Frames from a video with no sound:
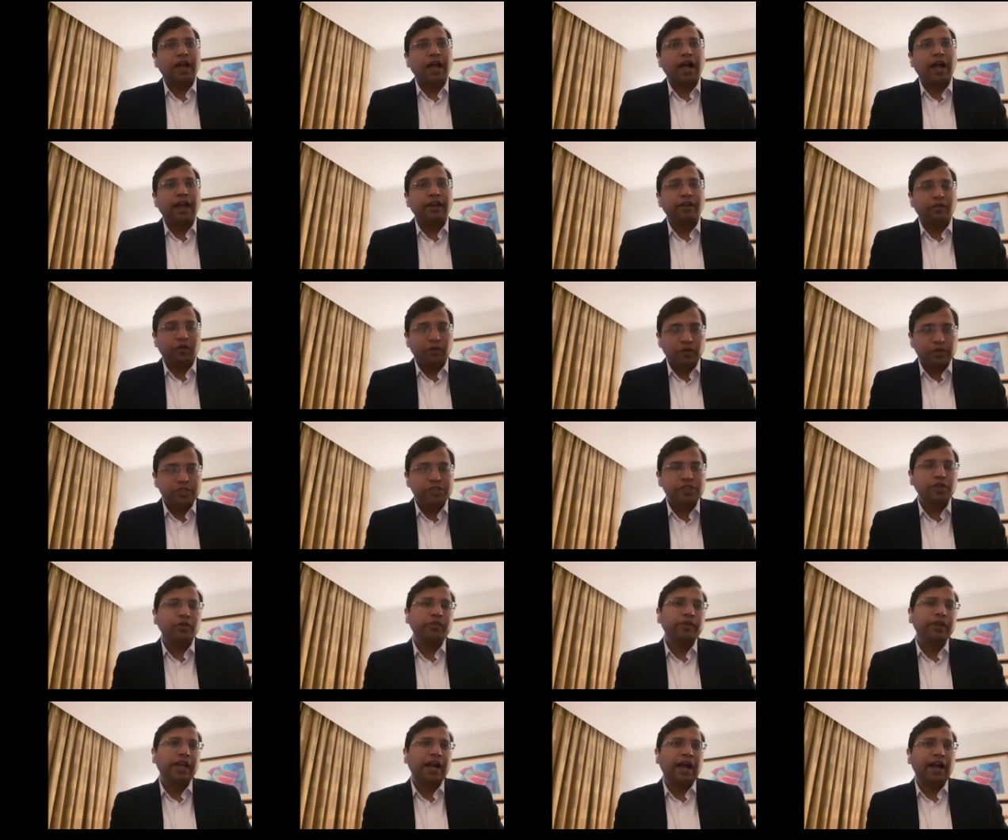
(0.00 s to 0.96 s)
And also
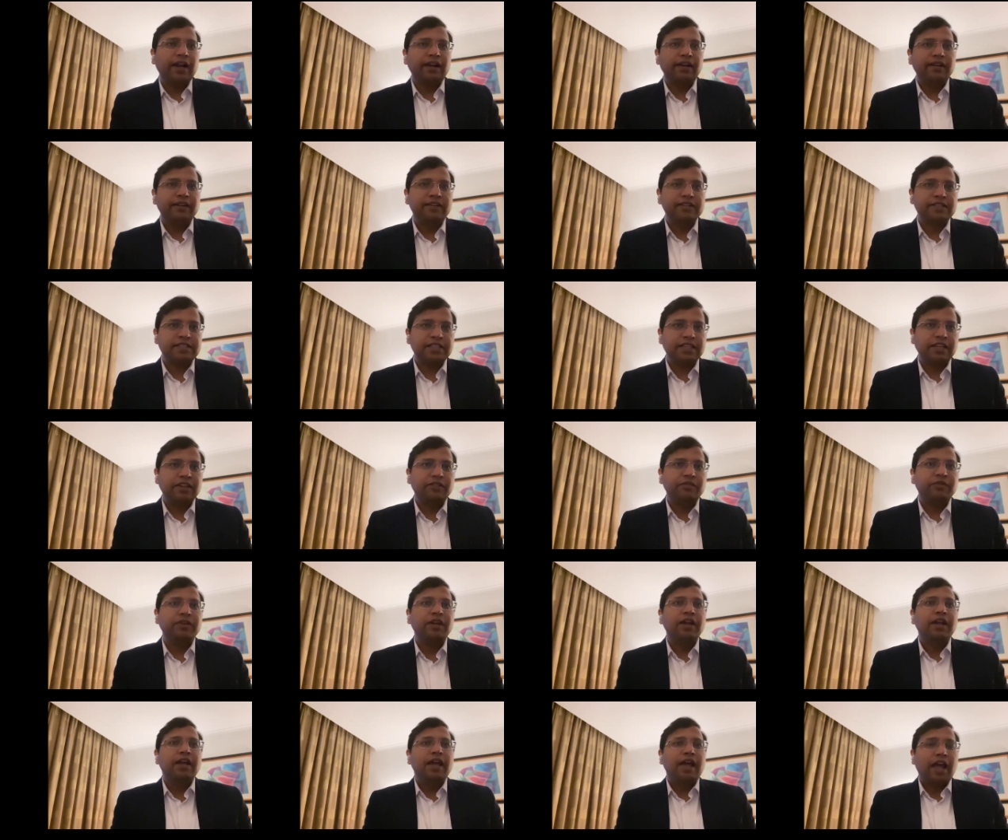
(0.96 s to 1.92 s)
we had received
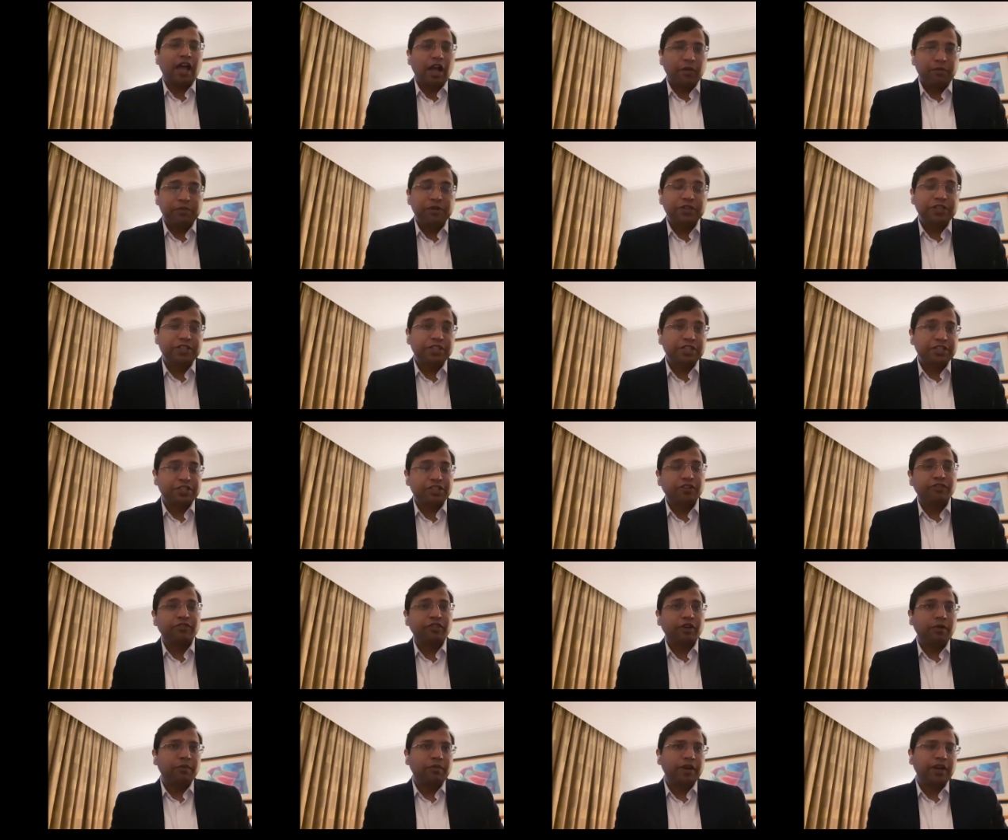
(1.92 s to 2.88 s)
appreciation
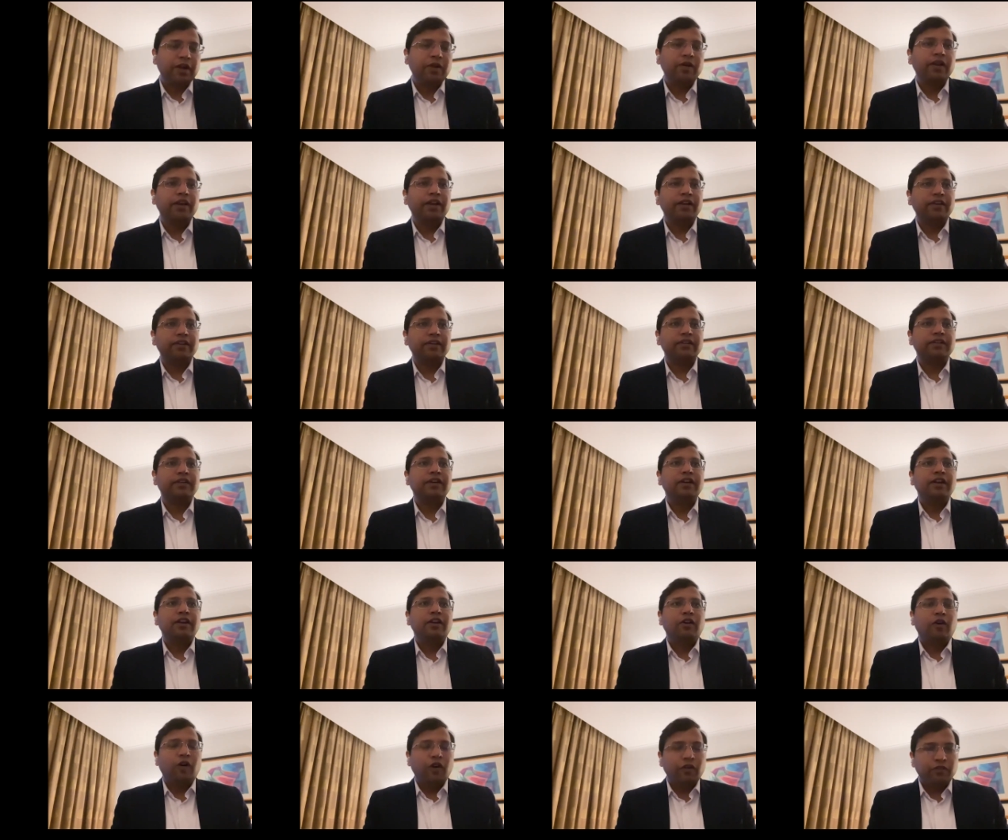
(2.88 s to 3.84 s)
from regulator
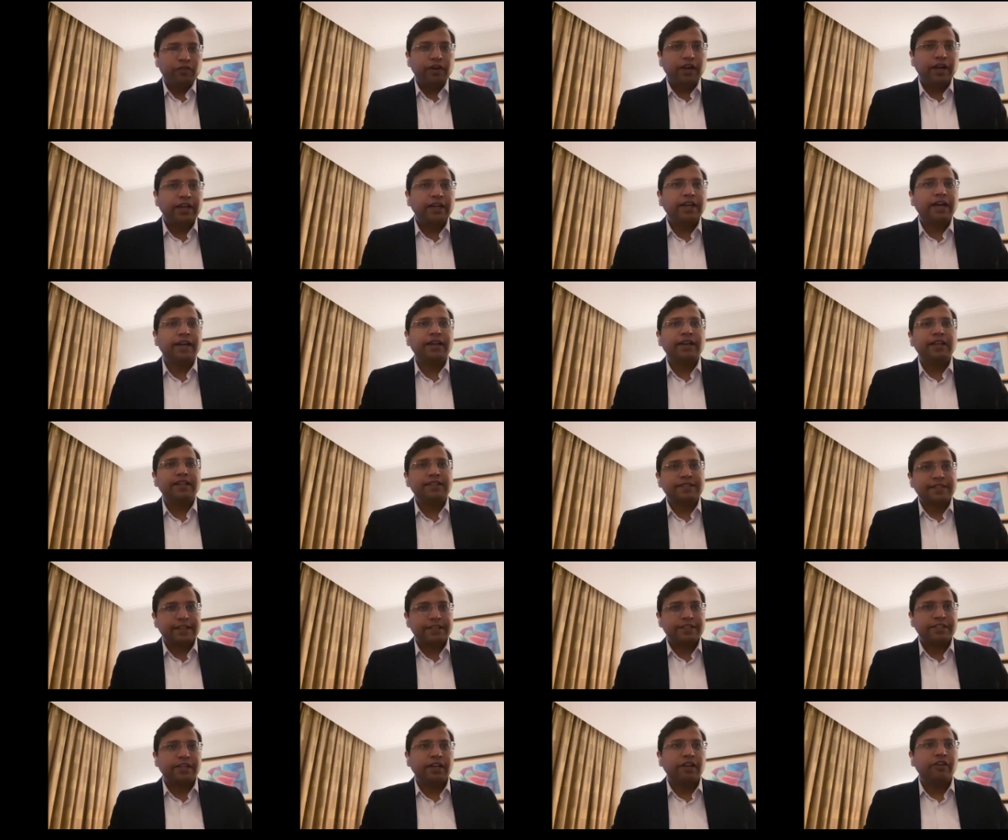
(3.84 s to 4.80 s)
of conducting
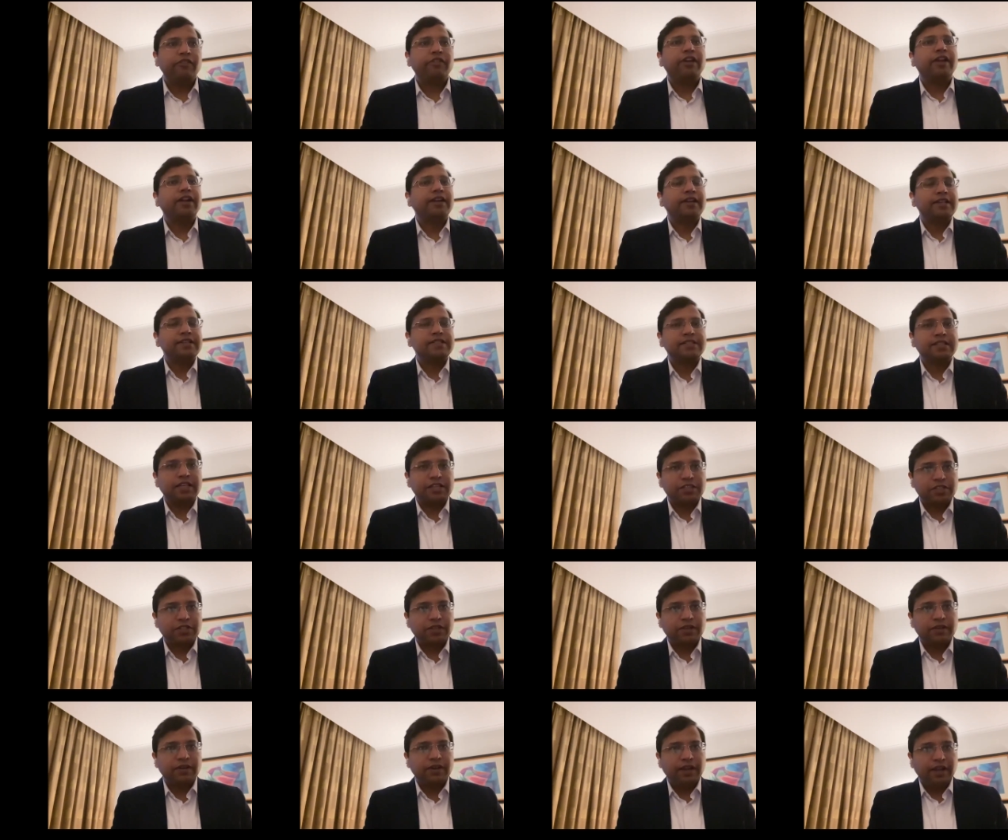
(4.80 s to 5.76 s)
such an awareness
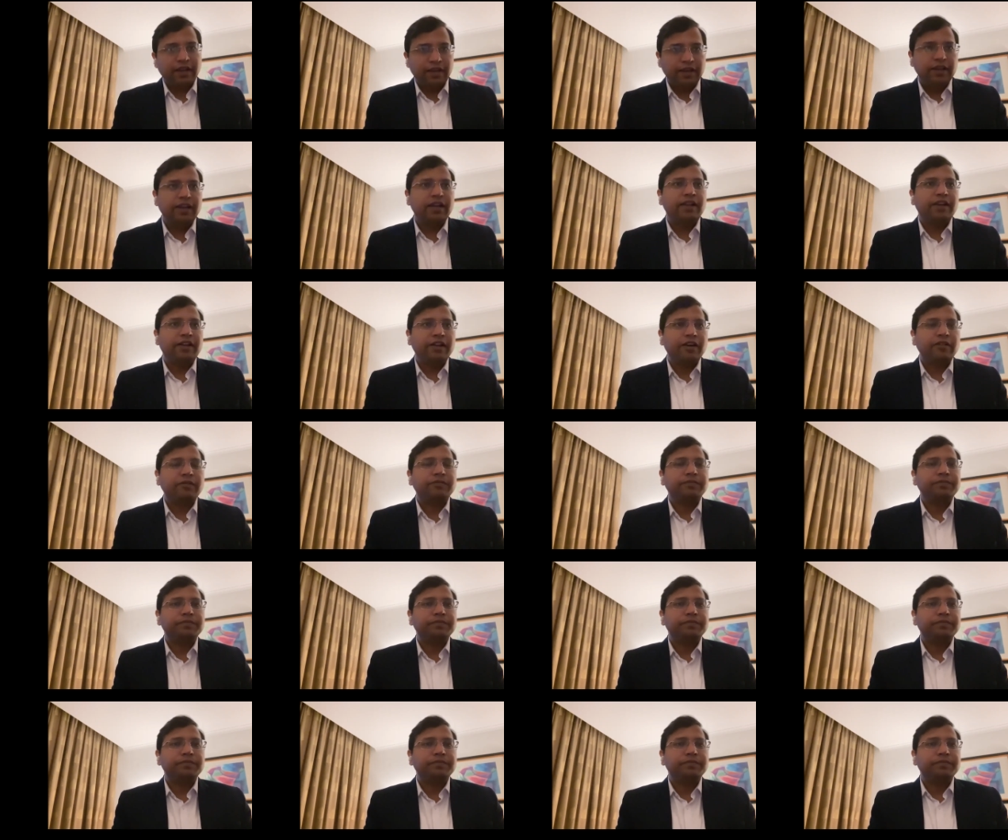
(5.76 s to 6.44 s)
session in India.